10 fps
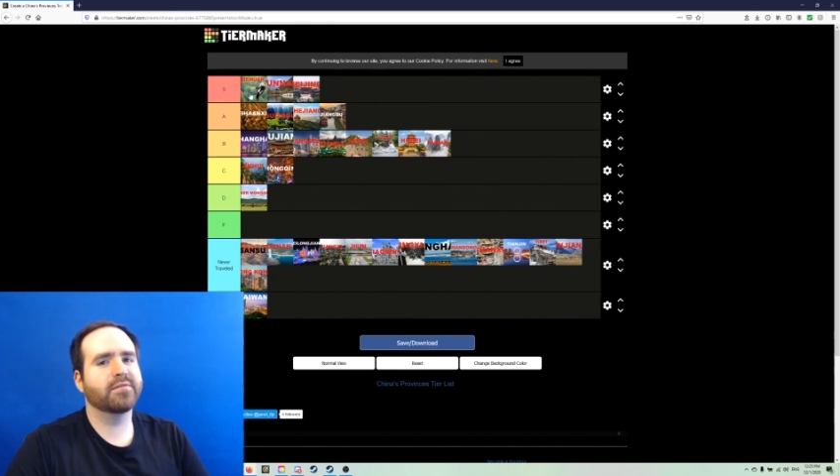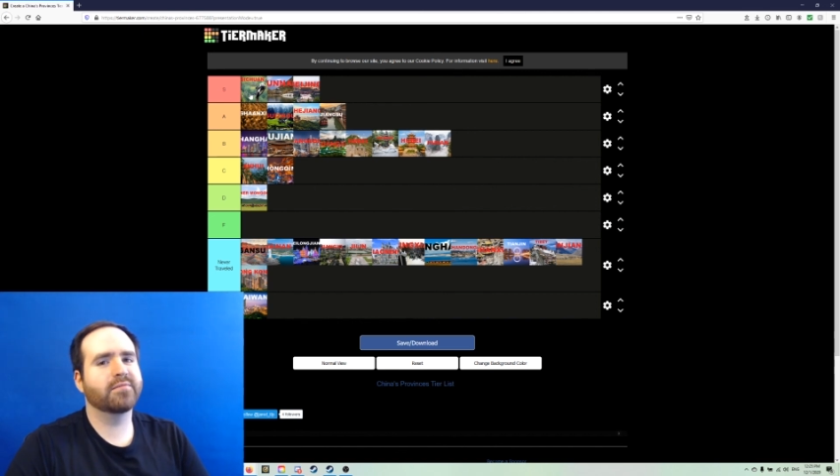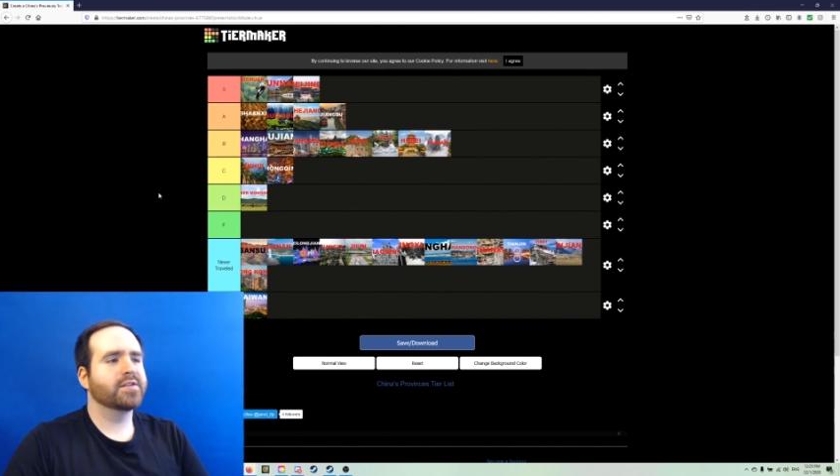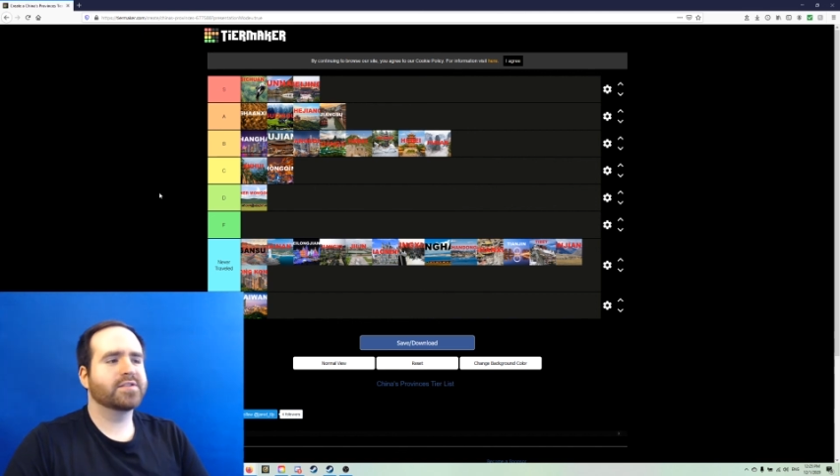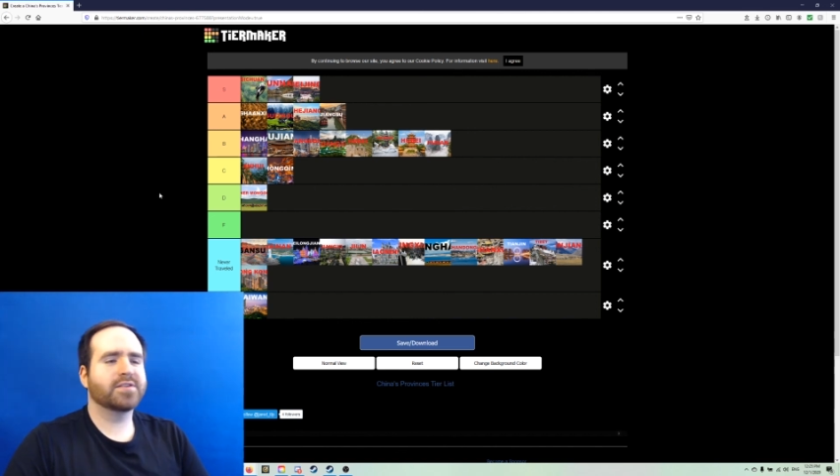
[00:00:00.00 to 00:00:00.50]

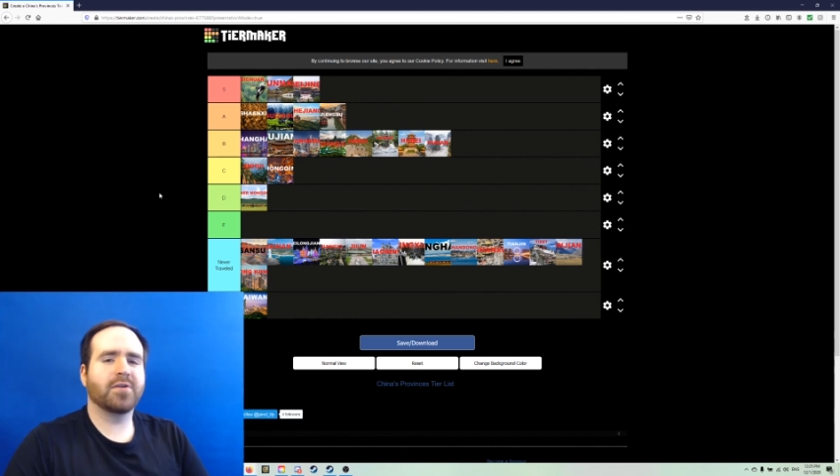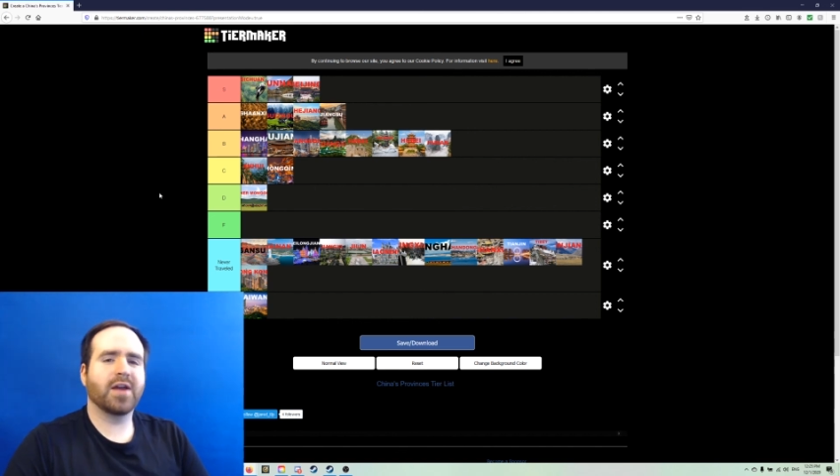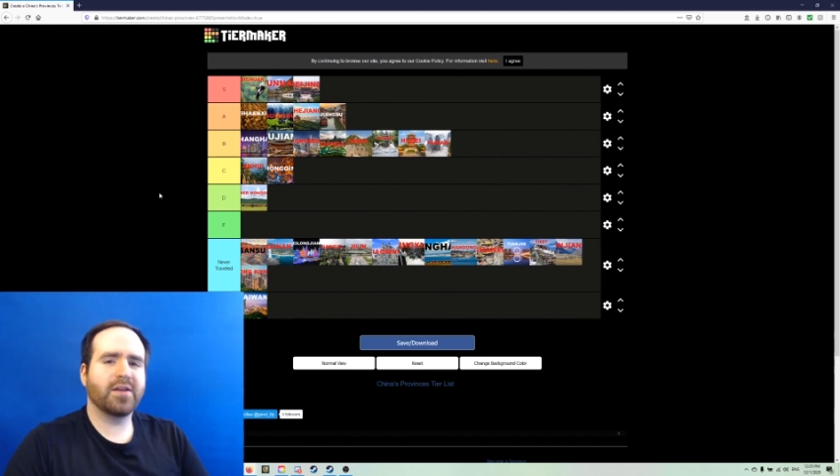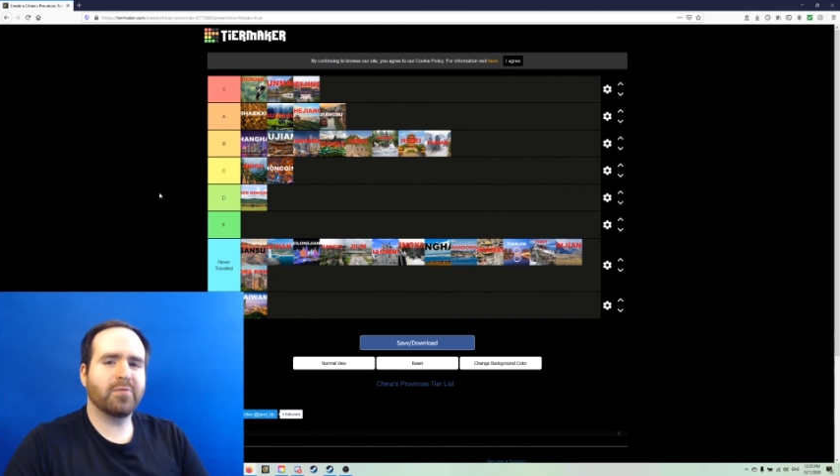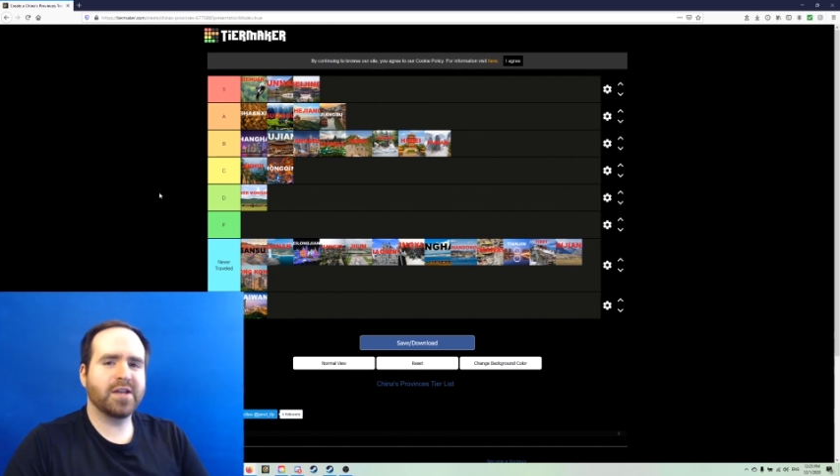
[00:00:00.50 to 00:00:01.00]
So
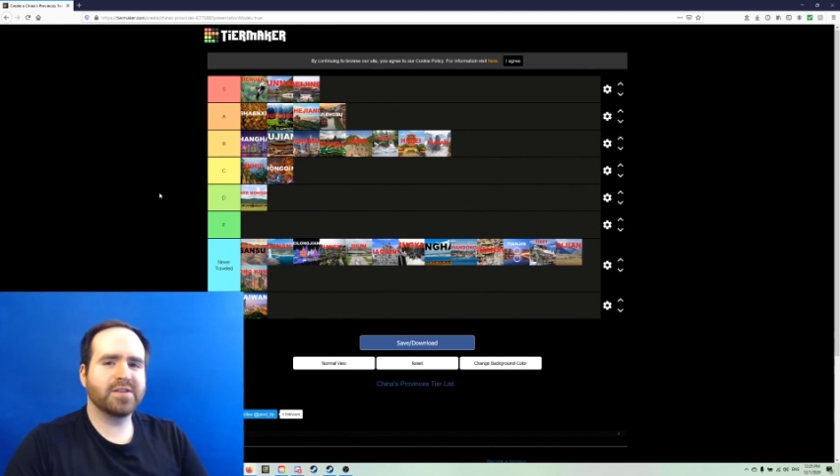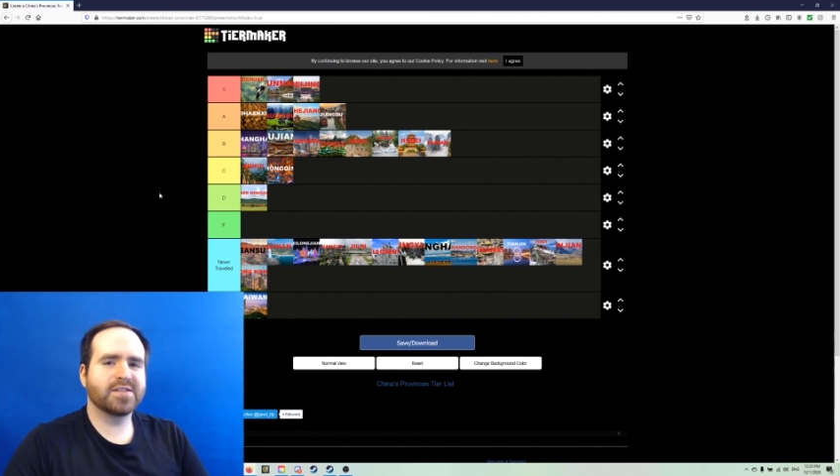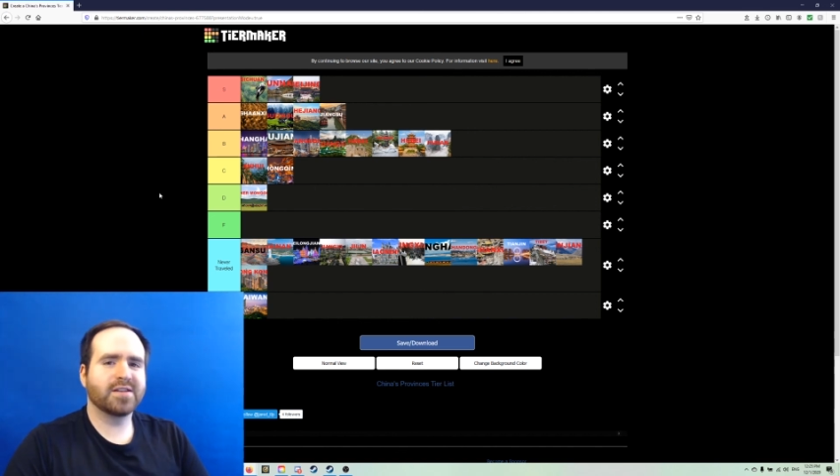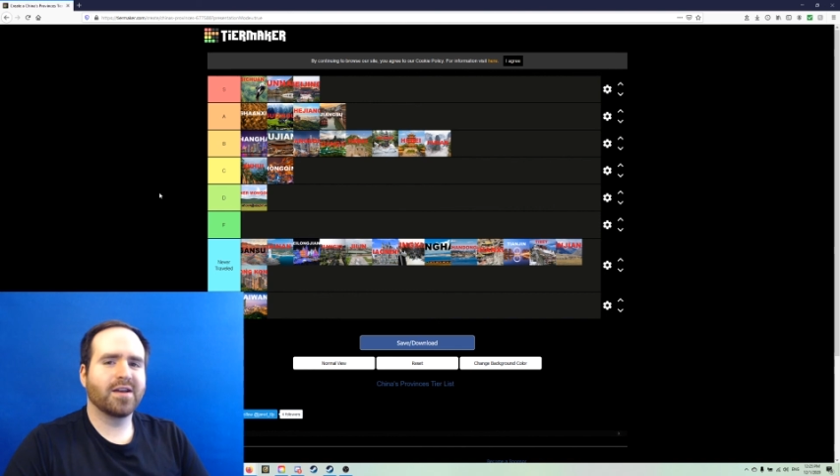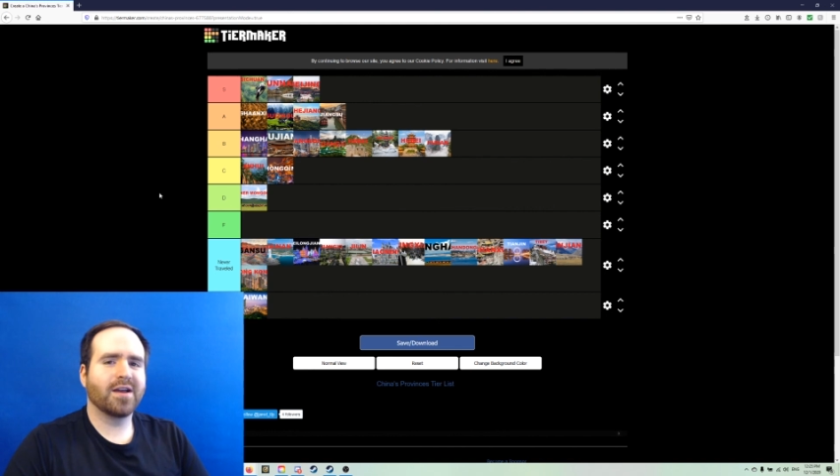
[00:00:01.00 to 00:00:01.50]

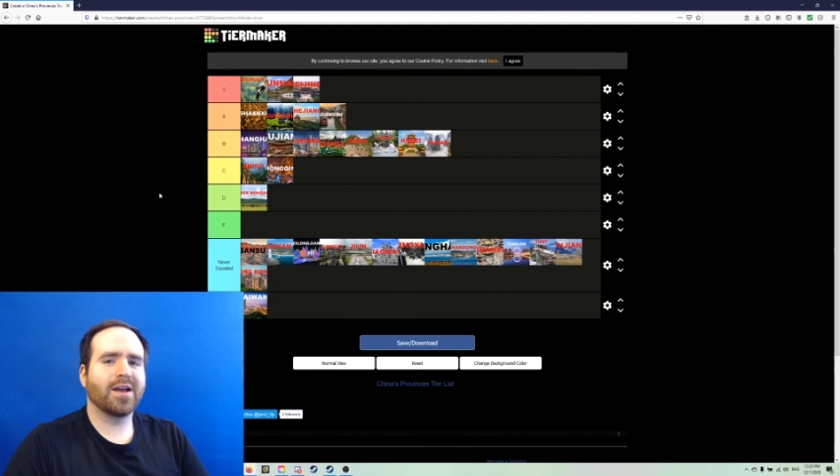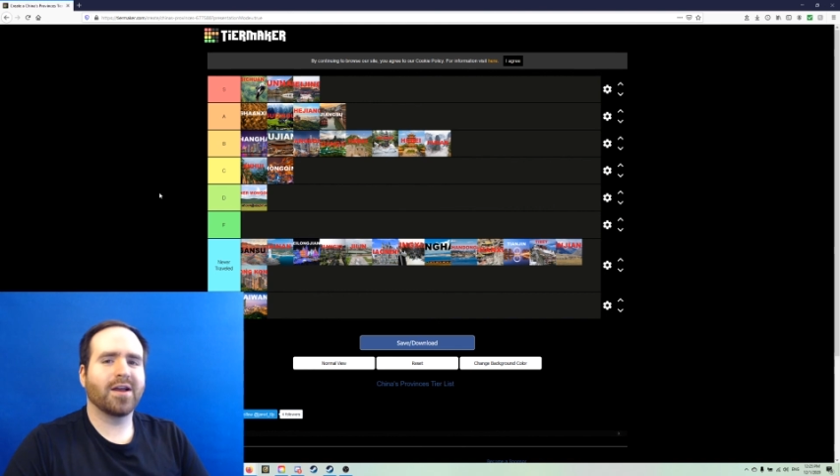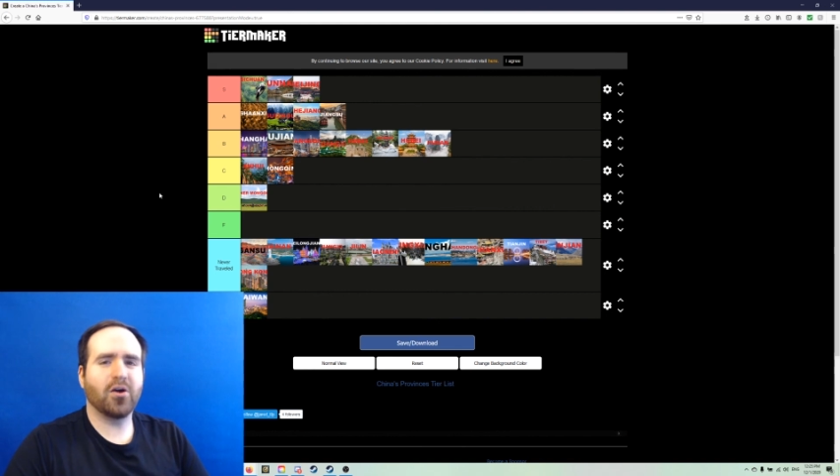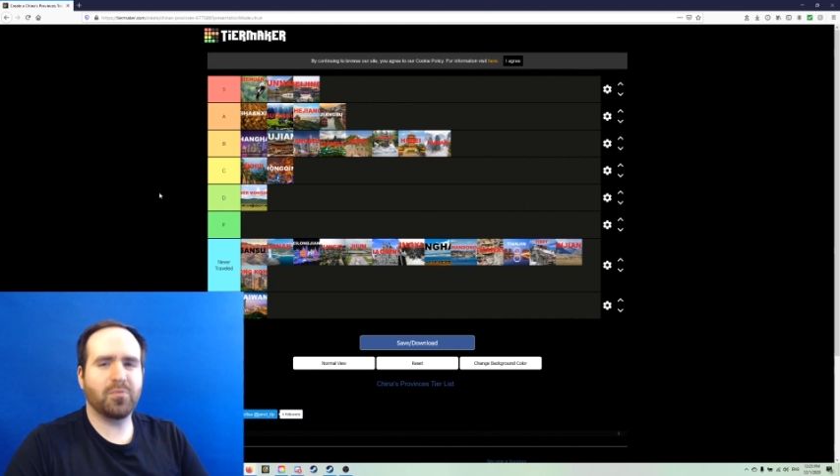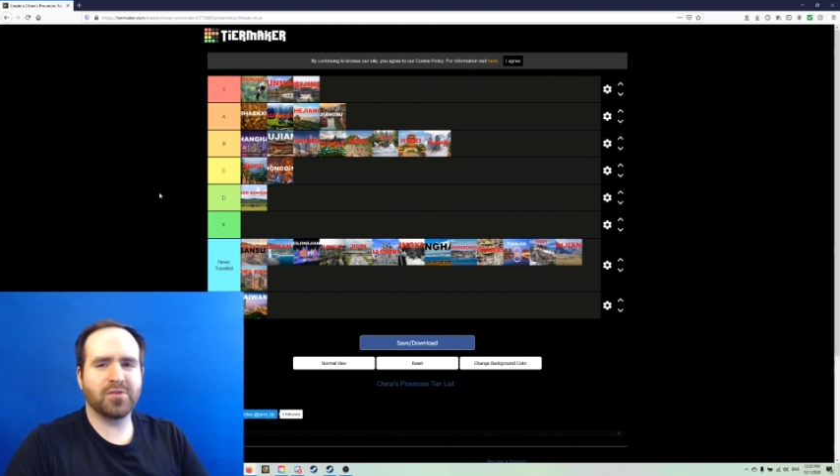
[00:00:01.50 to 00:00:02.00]
anyways, I
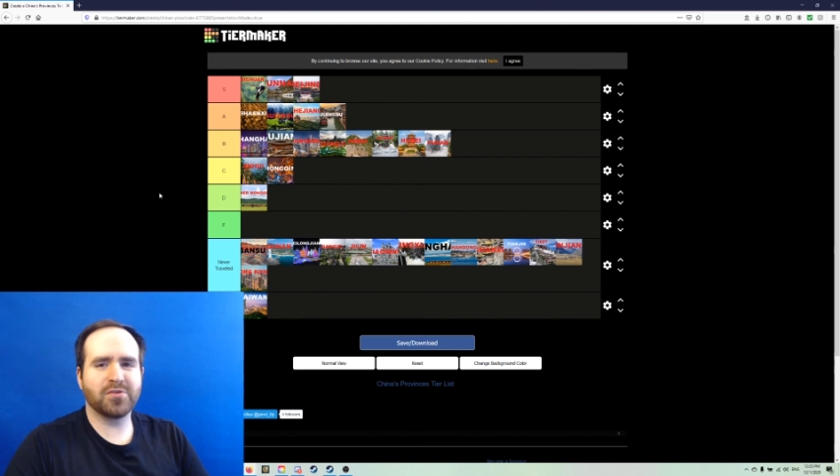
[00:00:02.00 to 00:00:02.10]
hope you